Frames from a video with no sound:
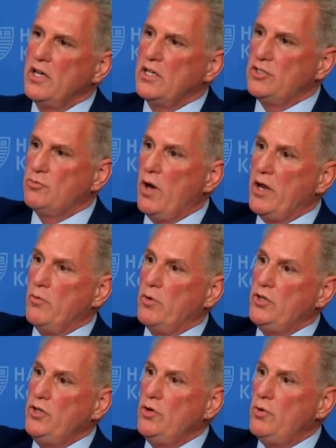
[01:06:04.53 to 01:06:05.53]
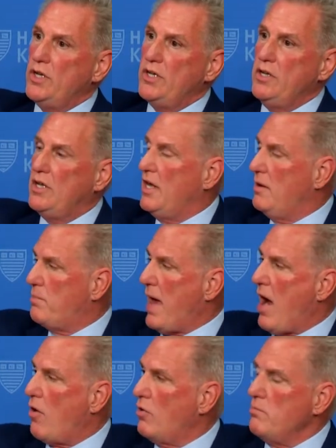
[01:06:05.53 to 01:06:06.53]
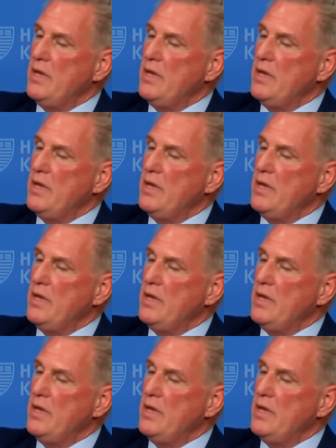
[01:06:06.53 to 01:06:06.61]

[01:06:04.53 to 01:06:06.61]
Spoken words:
Because what it would do would empower